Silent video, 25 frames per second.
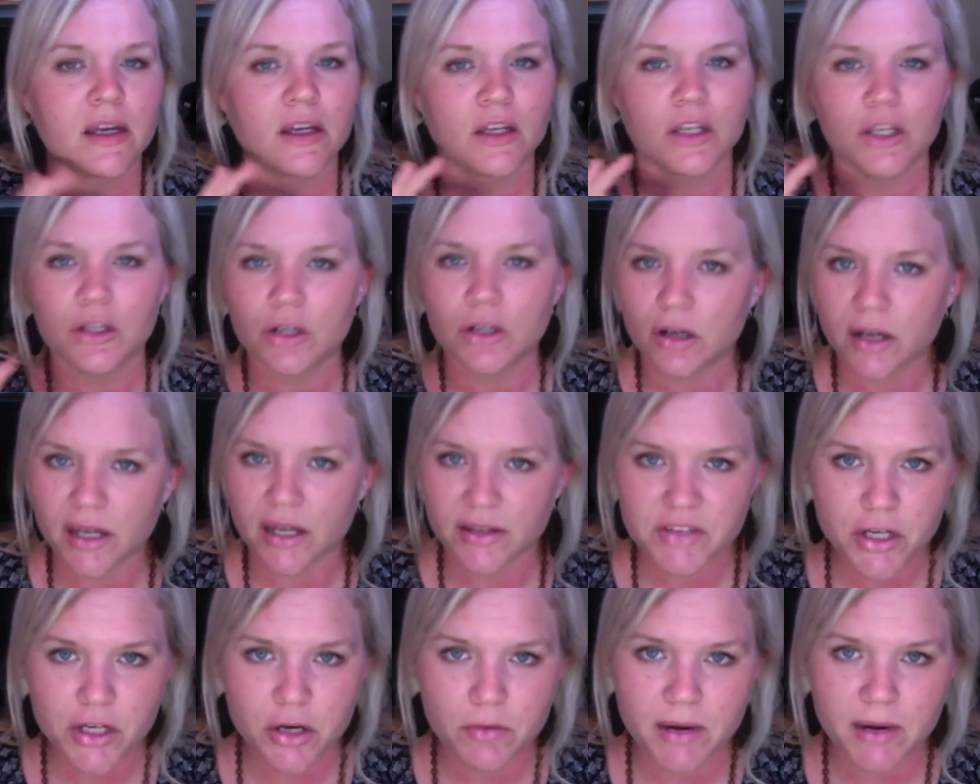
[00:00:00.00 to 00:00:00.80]
You don't have
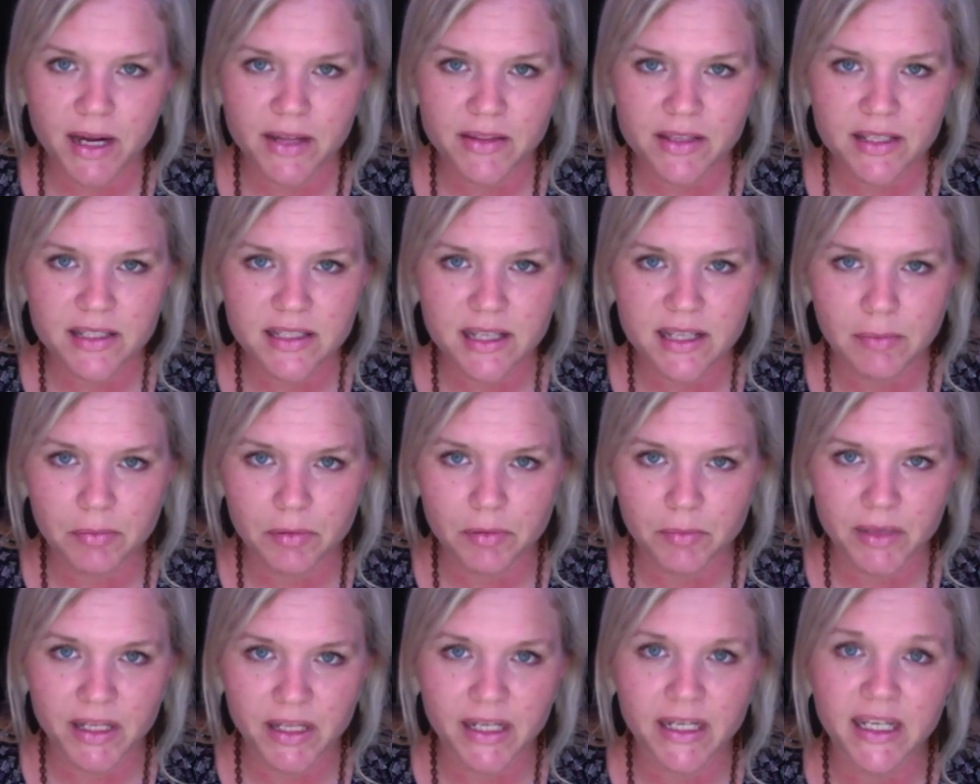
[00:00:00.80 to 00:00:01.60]
to go buy the
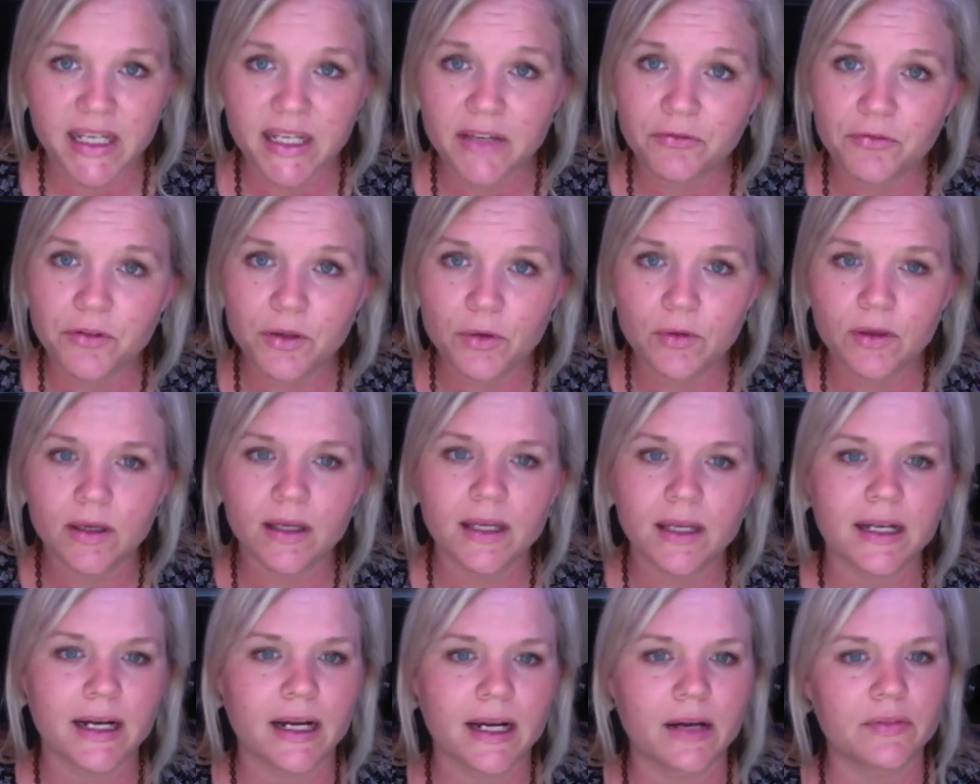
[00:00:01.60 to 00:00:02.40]
supplement if you can
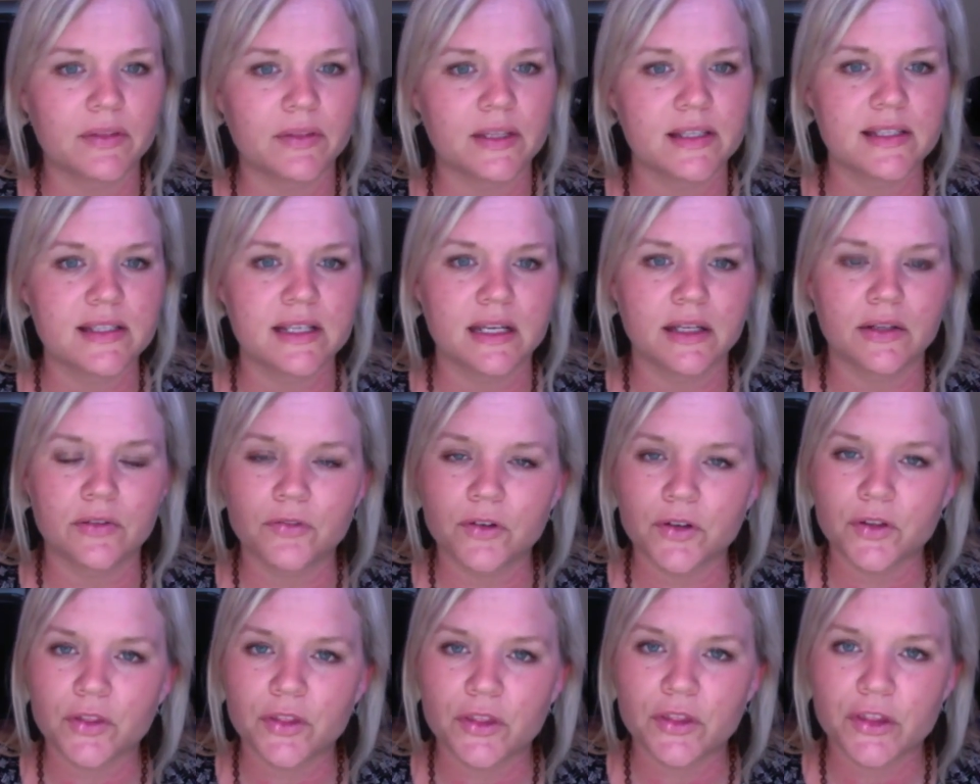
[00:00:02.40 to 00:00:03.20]
get out in the sun
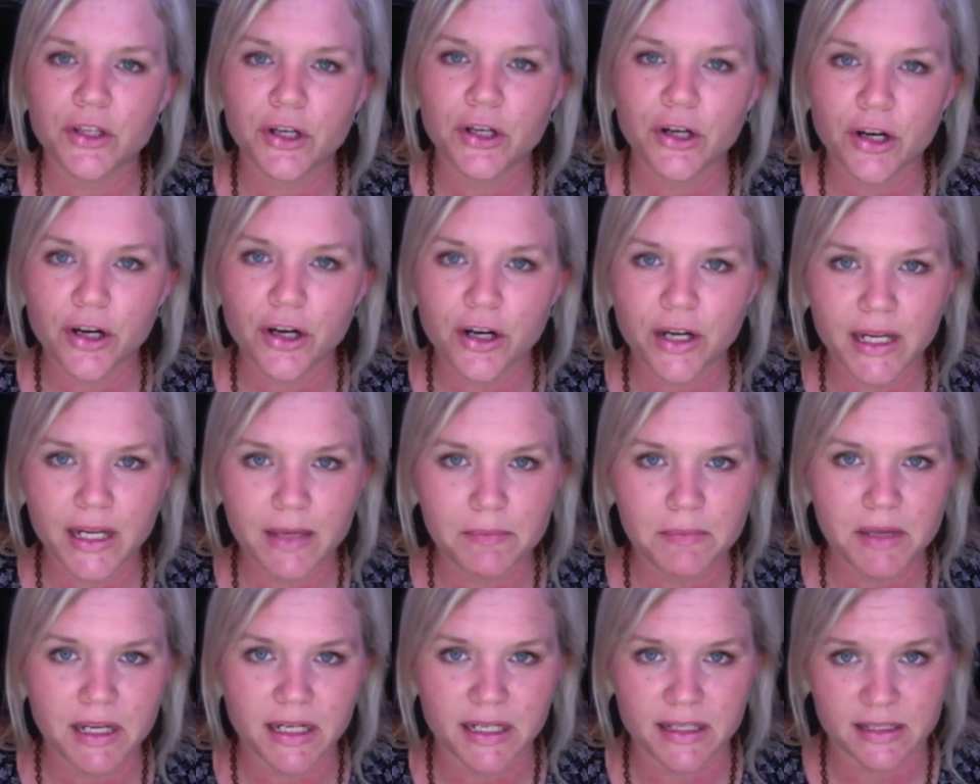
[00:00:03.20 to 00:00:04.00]
for 30
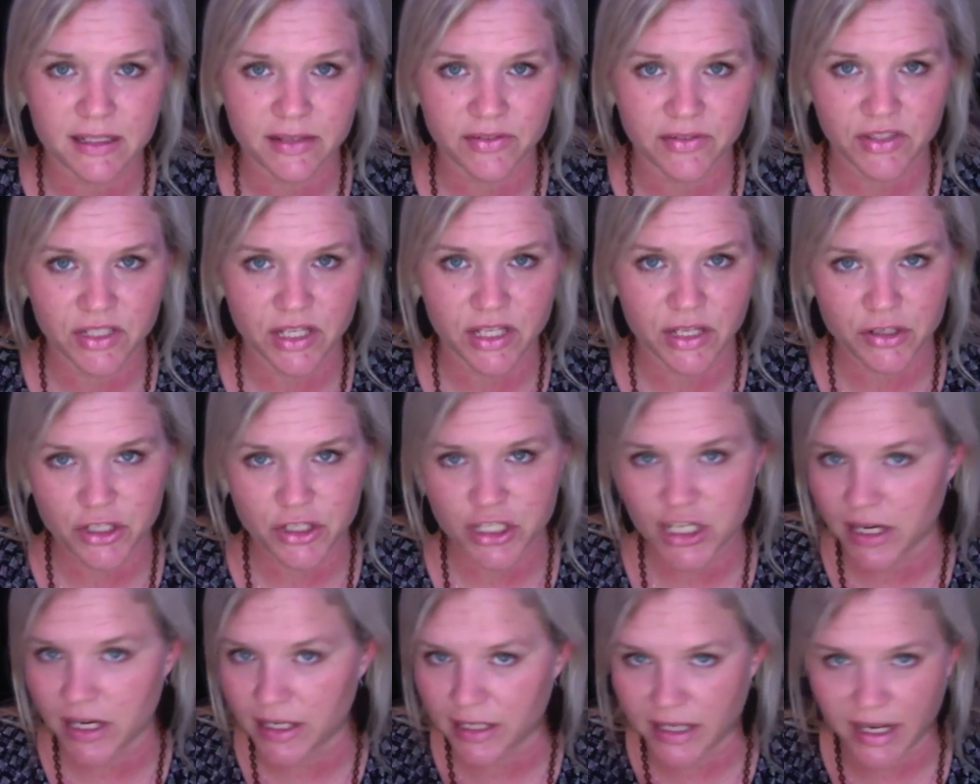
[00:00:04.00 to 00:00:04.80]
minutes of
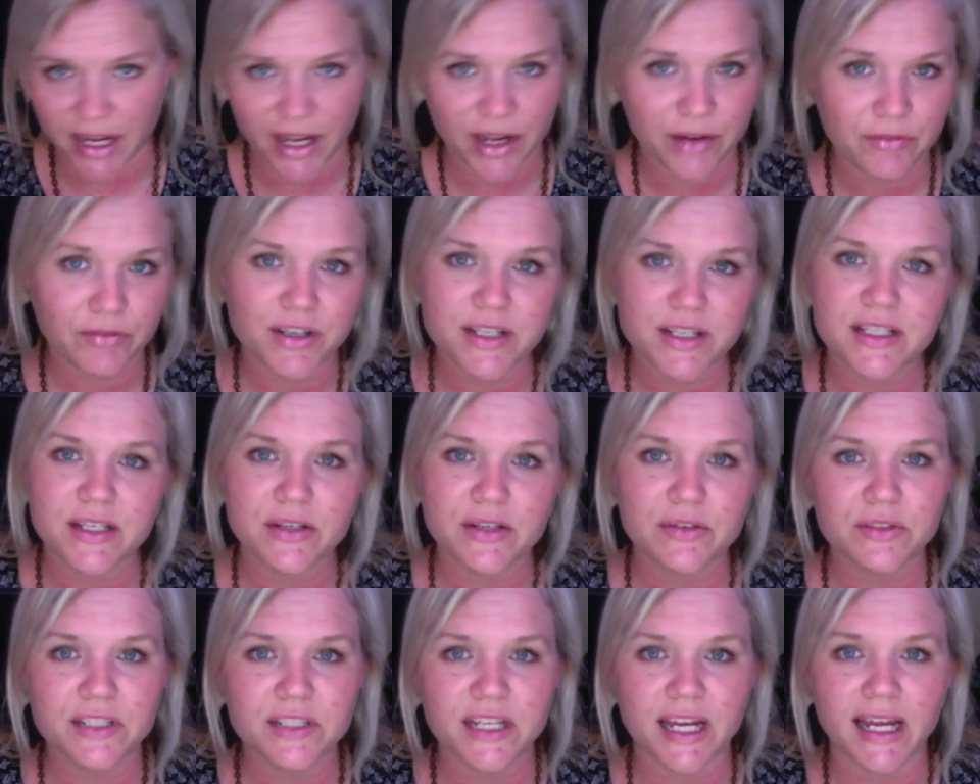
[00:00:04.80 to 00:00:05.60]
sunshine every
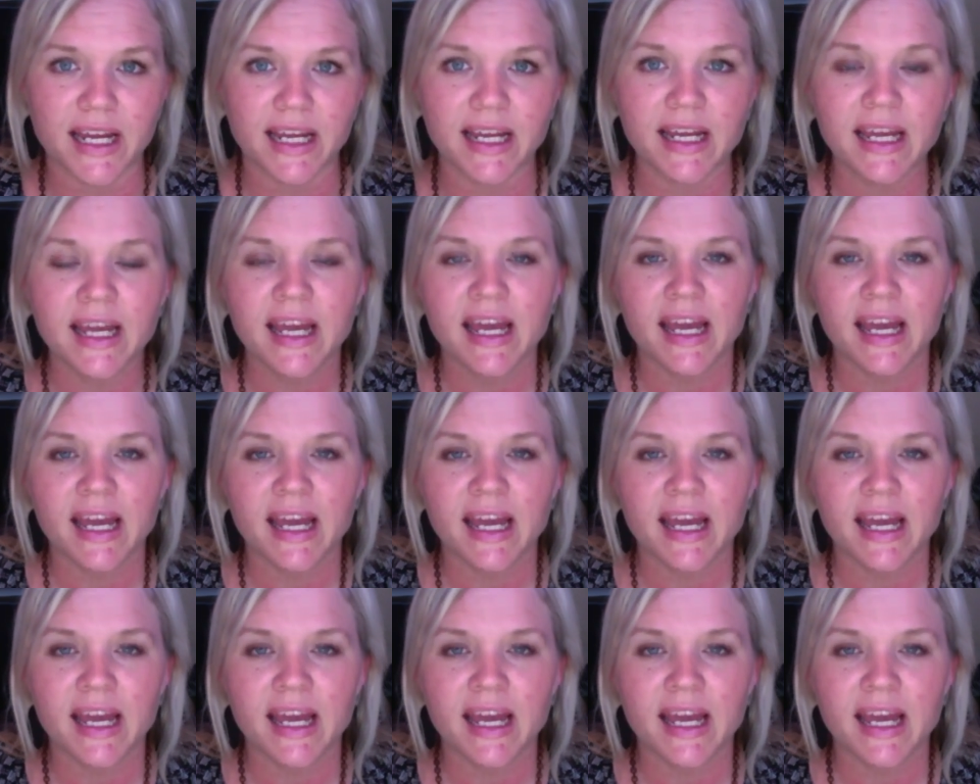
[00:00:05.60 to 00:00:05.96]
single day.